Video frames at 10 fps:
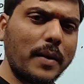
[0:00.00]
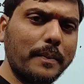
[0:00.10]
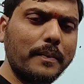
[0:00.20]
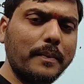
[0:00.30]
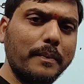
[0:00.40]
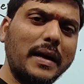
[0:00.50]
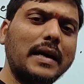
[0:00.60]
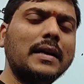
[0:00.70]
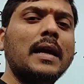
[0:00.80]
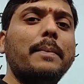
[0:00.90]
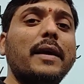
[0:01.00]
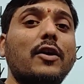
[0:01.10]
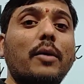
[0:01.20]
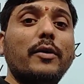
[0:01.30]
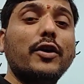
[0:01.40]
form, but p
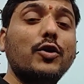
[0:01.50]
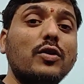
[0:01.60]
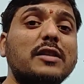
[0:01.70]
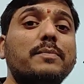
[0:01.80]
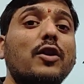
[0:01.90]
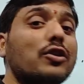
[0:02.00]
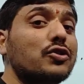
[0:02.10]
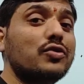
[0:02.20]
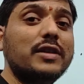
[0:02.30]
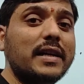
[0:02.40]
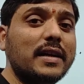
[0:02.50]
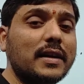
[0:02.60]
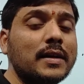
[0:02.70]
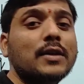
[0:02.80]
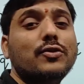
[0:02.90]
comma q is belongs to z
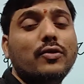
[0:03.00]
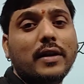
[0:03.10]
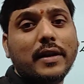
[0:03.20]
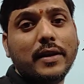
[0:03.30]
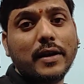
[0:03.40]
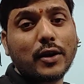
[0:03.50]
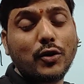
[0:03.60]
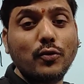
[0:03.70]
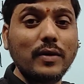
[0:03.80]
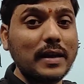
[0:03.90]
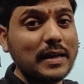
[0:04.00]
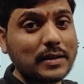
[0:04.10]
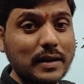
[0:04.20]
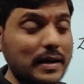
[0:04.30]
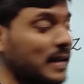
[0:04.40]
na, so that here q
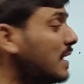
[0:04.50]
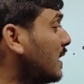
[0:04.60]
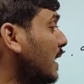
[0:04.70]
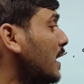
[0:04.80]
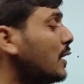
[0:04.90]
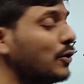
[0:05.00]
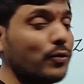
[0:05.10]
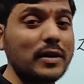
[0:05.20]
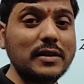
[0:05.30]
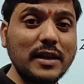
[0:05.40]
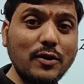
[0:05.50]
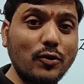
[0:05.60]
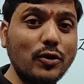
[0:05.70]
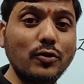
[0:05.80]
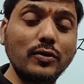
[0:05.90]
is clearly q is
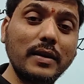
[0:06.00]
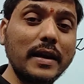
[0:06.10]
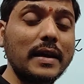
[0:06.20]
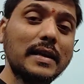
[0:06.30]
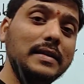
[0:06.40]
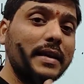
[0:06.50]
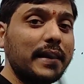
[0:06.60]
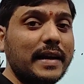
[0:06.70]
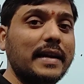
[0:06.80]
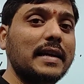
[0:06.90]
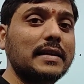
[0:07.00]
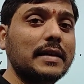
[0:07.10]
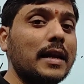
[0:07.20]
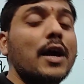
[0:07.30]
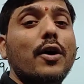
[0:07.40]
equal to 3 is a
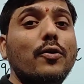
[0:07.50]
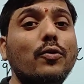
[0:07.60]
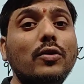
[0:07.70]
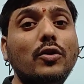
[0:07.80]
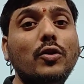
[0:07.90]
integer. Root